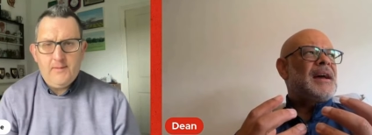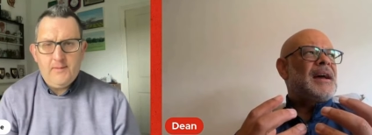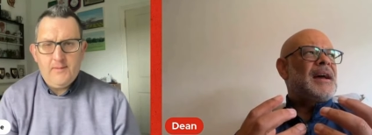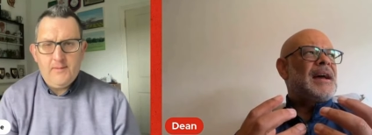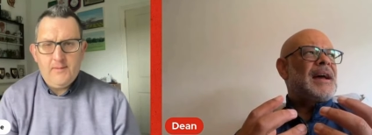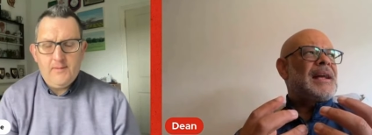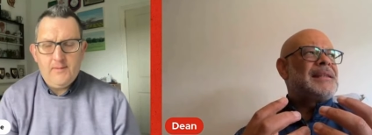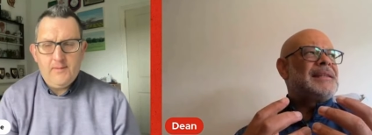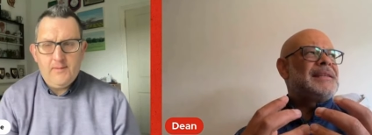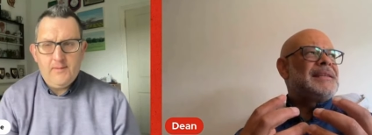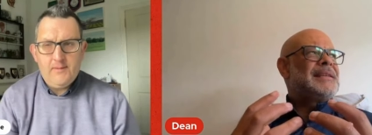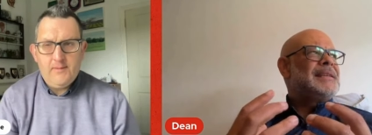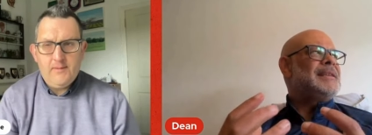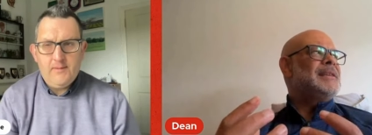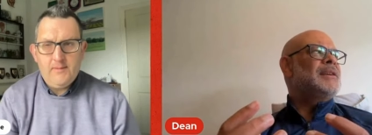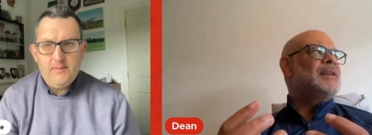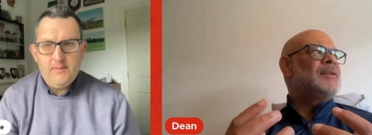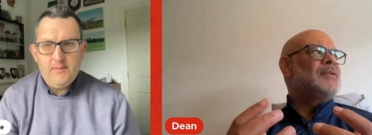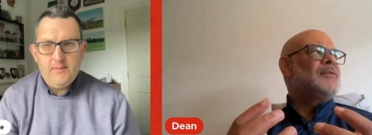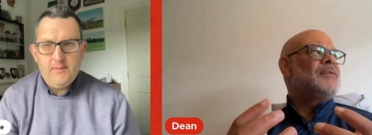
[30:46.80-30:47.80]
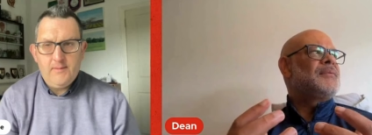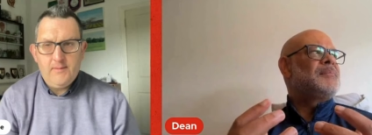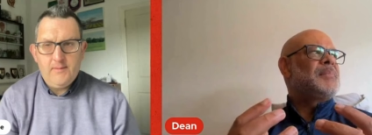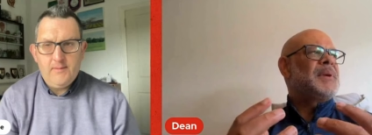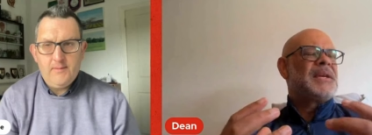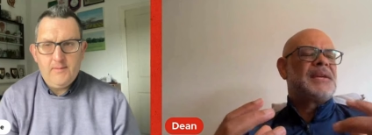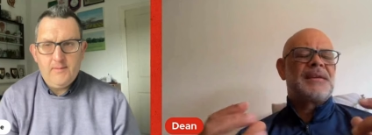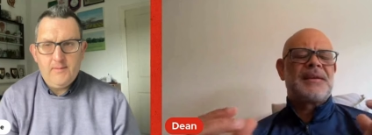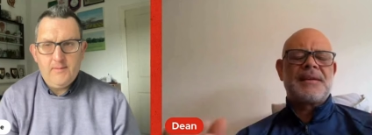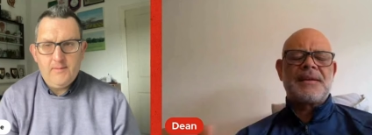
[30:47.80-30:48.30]
Speaker 1: anti-youth
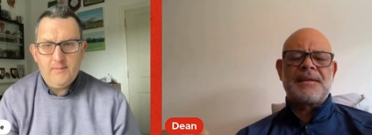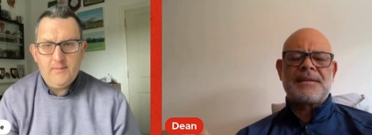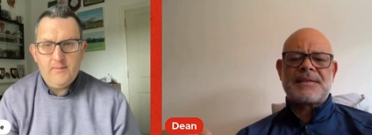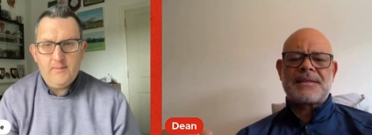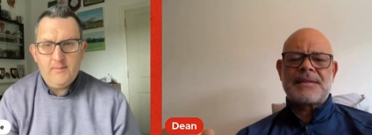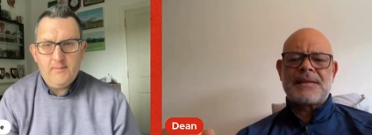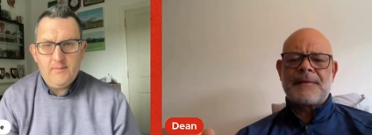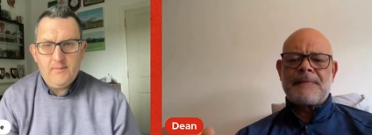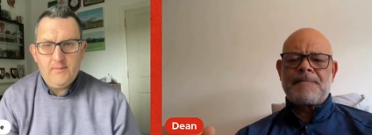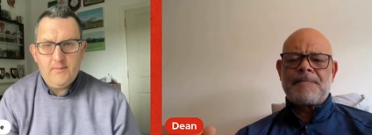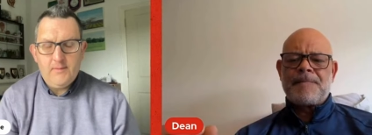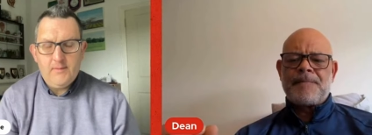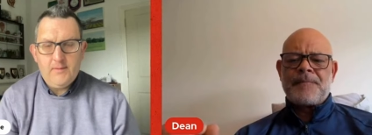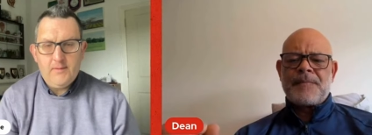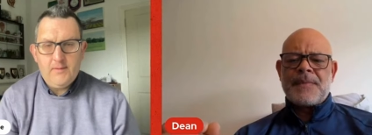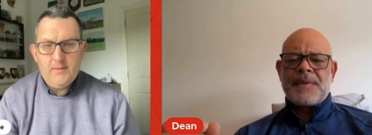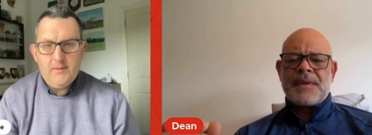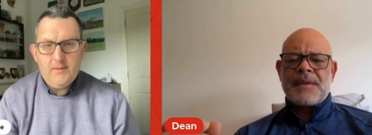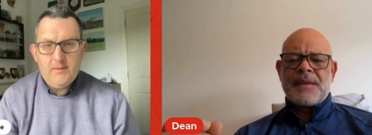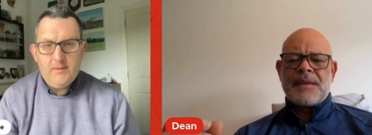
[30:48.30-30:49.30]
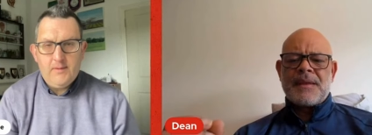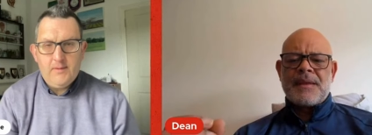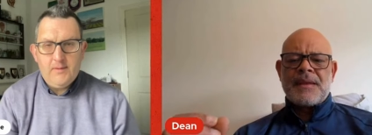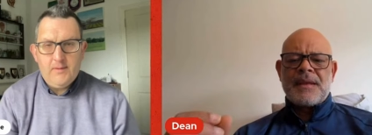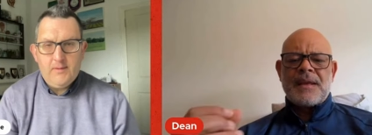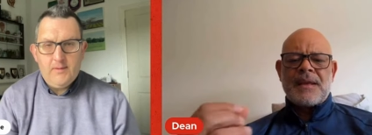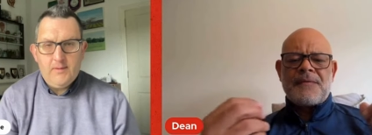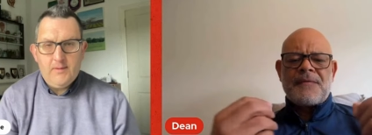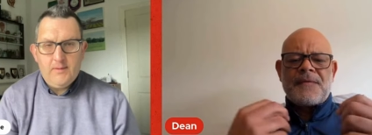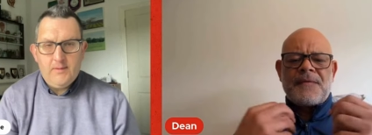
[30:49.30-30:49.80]
because
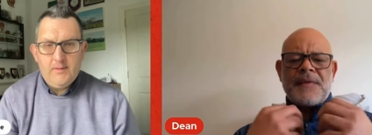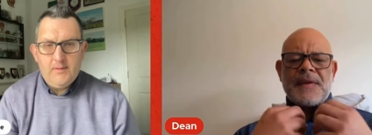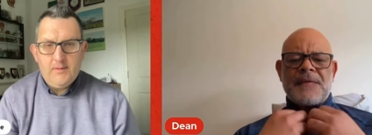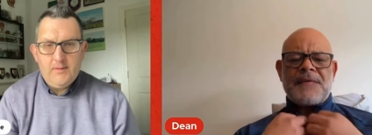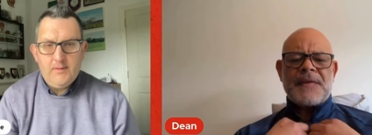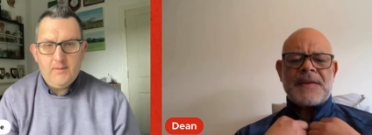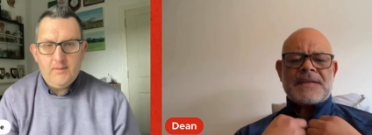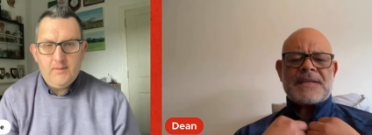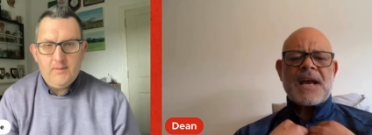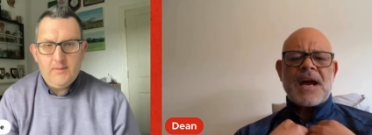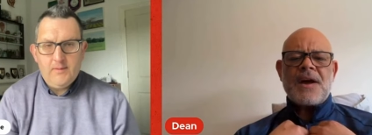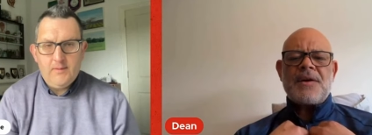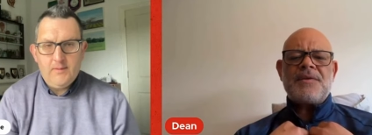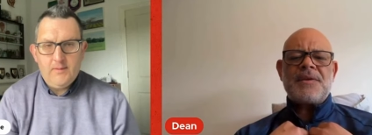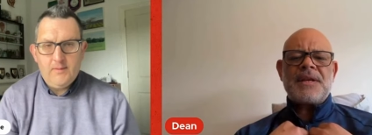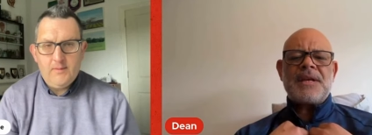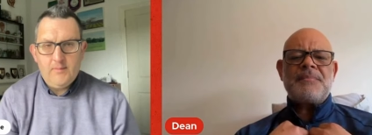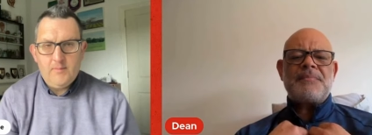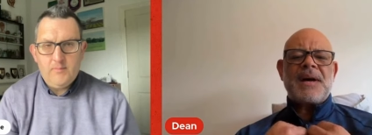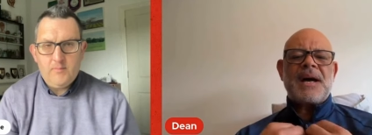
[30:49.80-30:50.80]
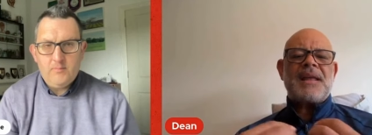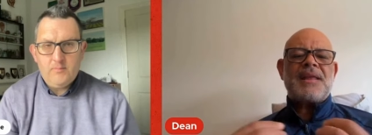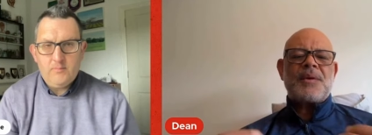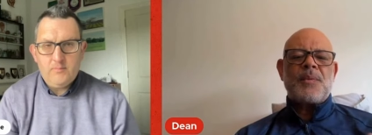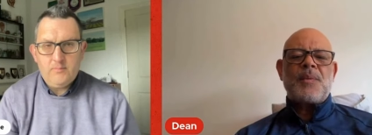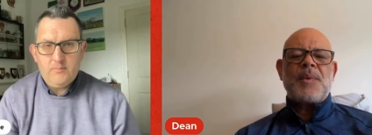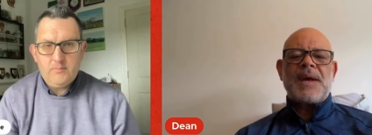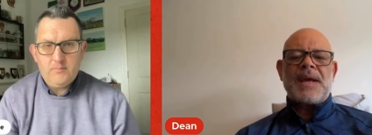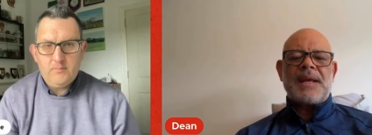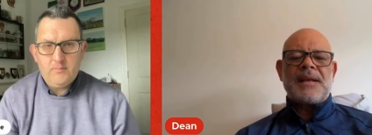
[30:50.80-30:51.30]
if if it's only about the
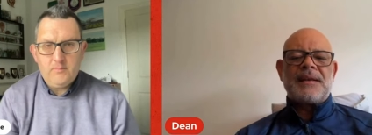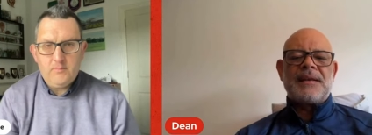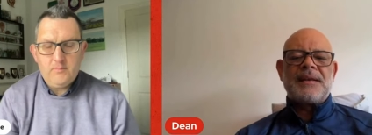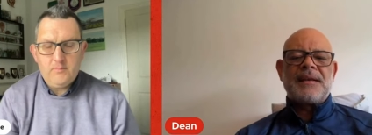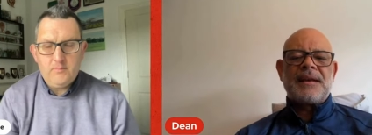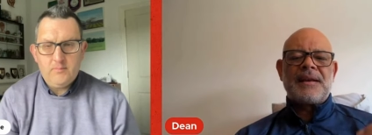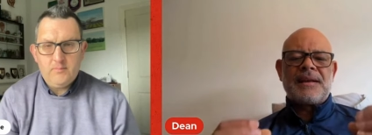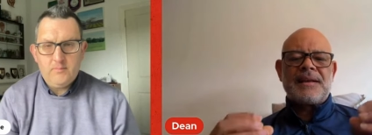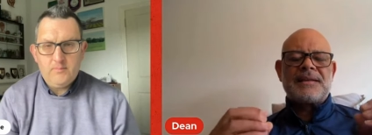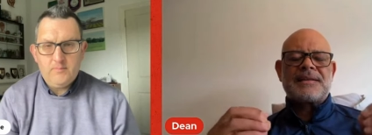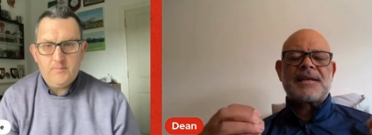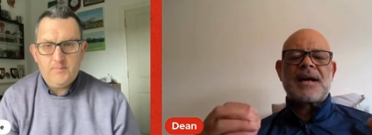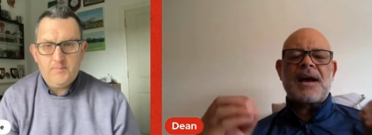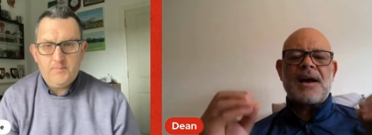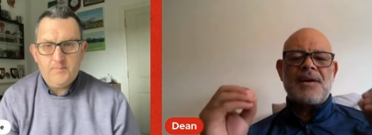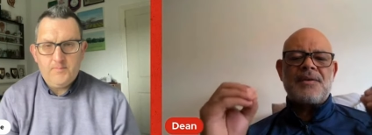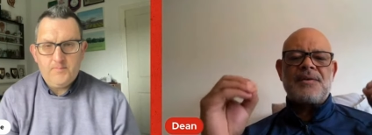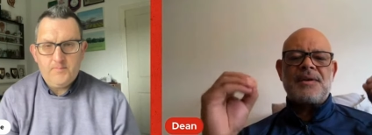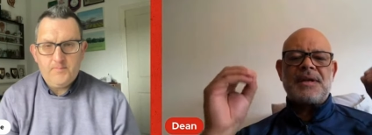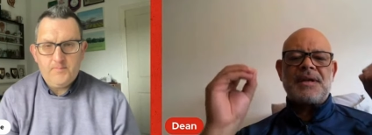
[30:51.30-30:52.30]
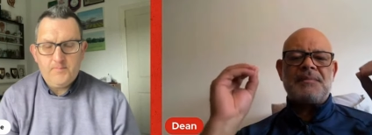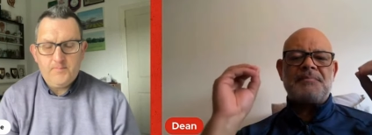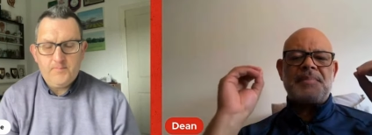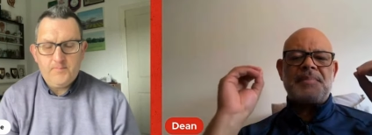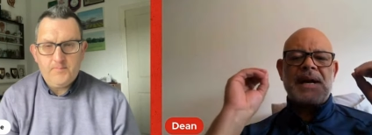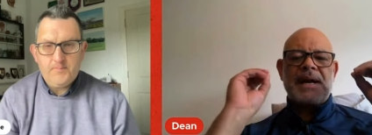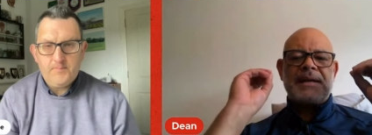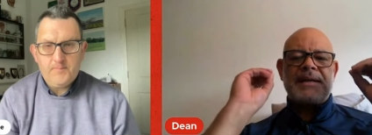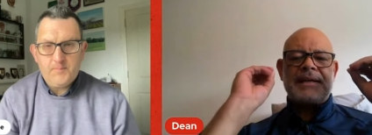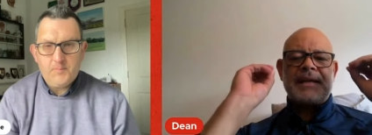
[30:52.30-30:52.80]
win and it's only
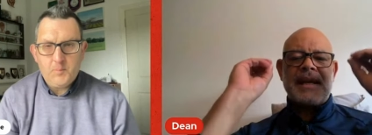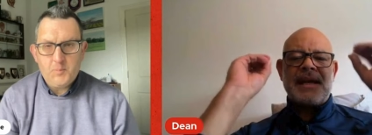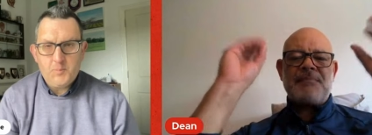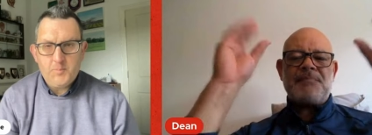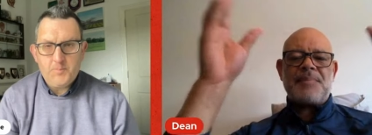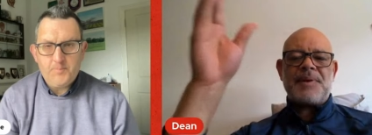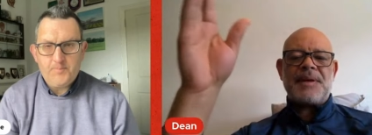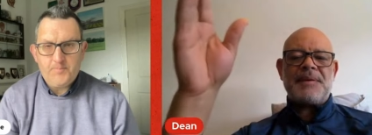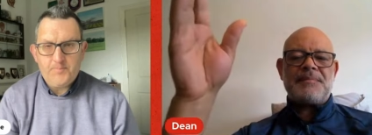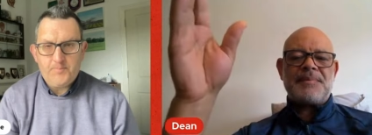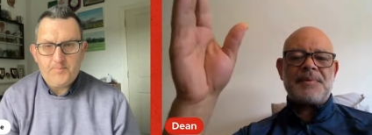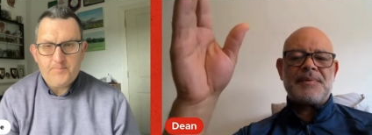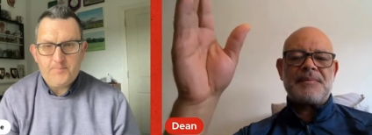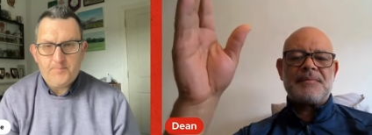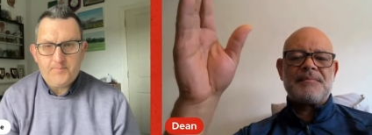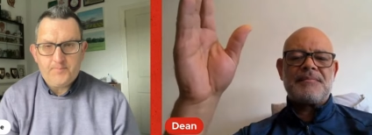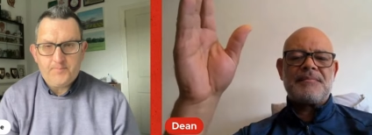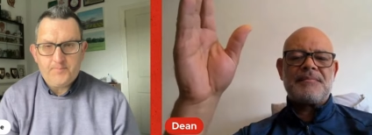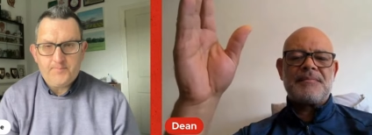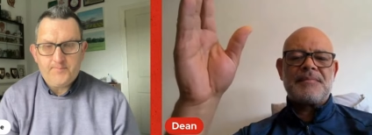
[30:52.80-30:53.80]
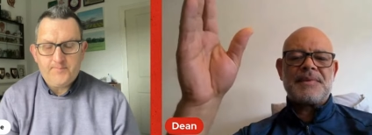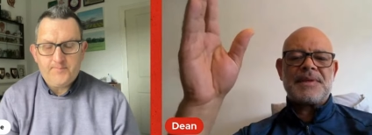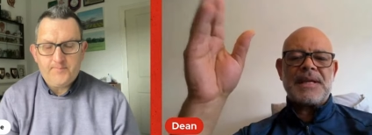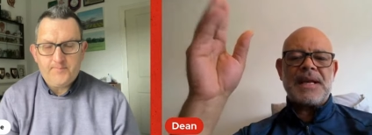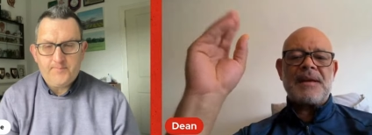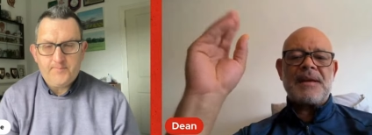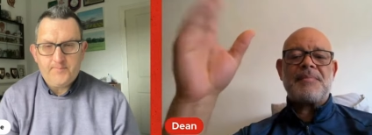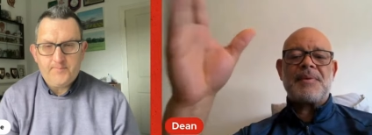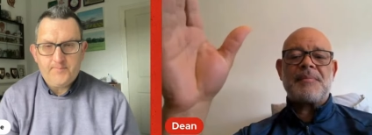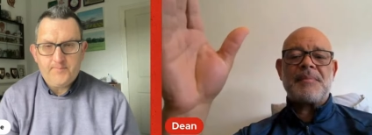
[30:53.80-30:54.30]
about getting people
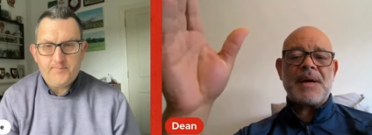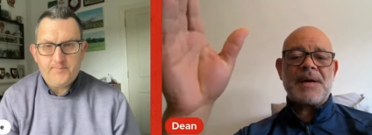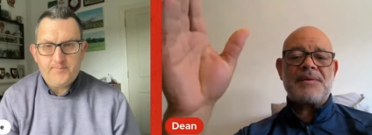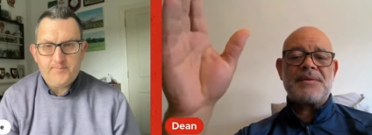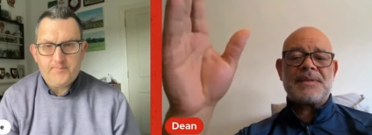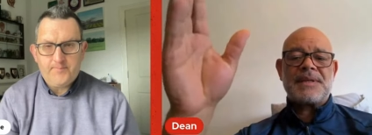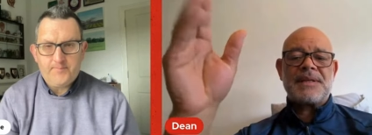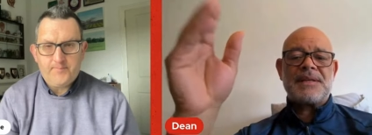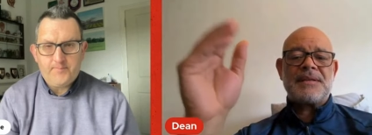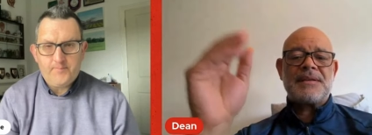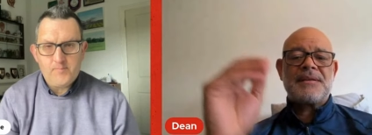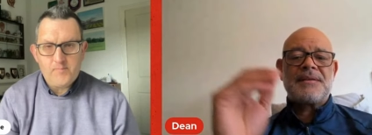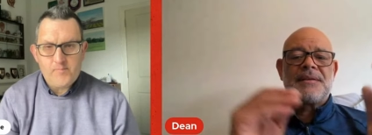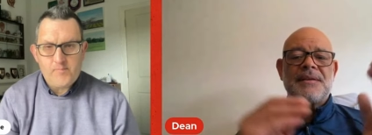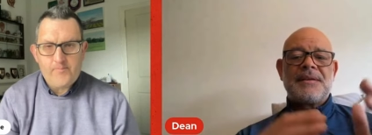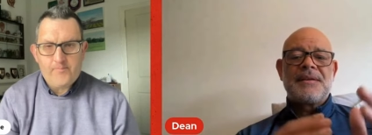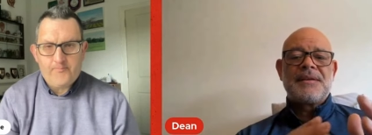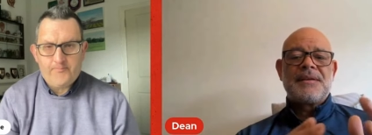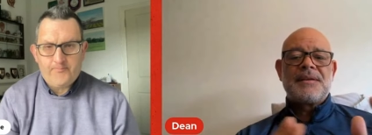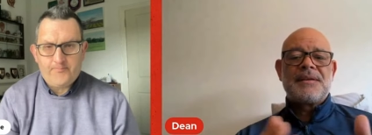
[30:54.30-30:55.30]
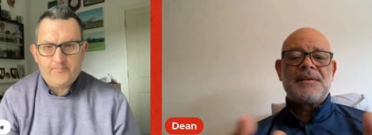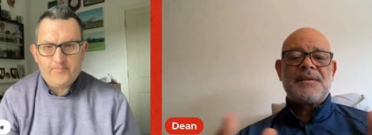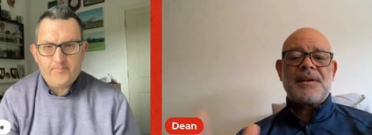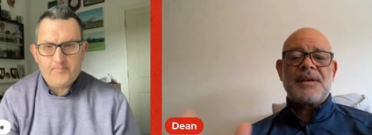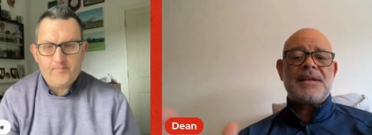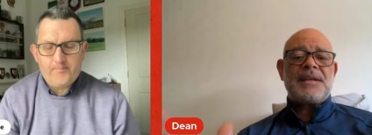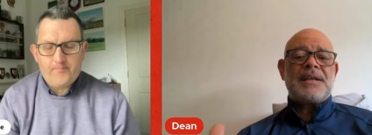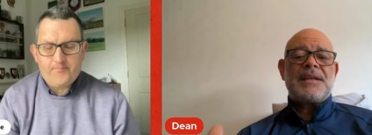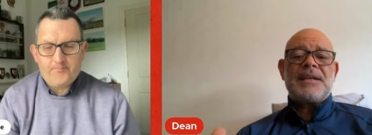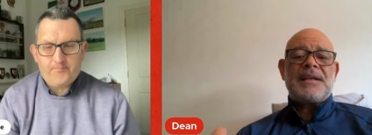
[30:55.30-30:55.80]
getting promoted, you're
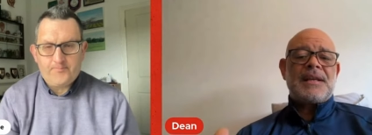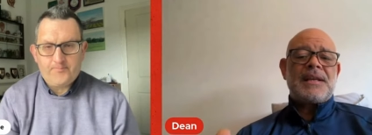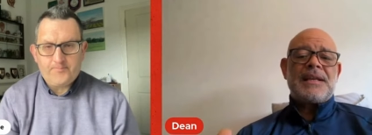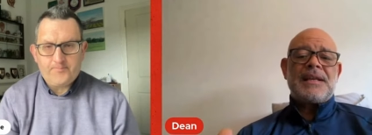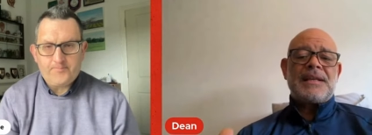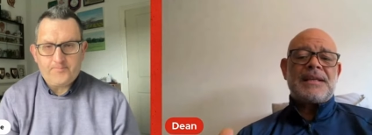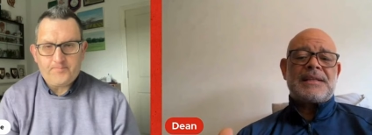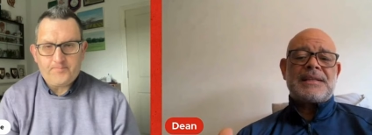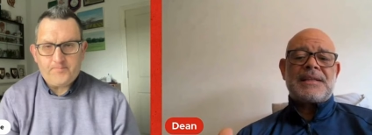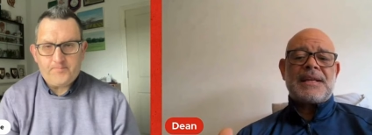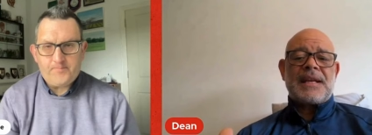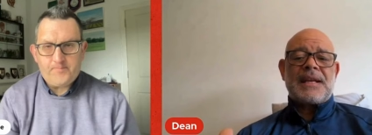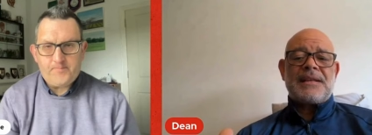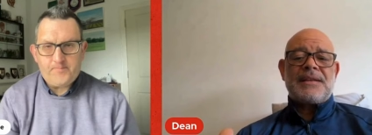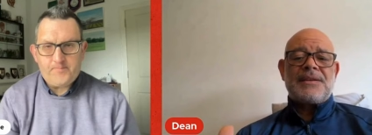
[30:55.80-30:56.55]
only in a league of ten.